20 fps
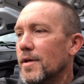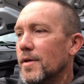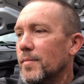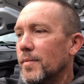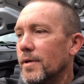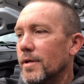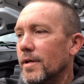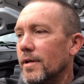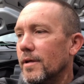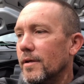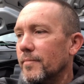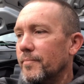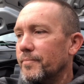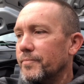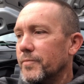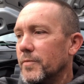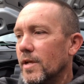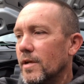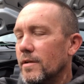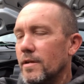But uh,
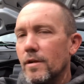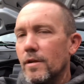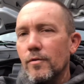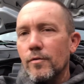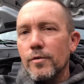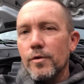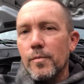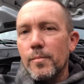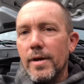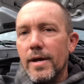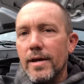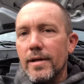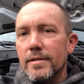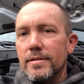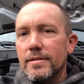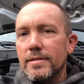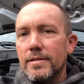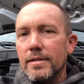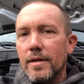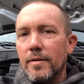not only your
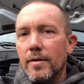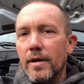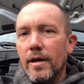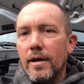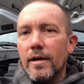pads, uh,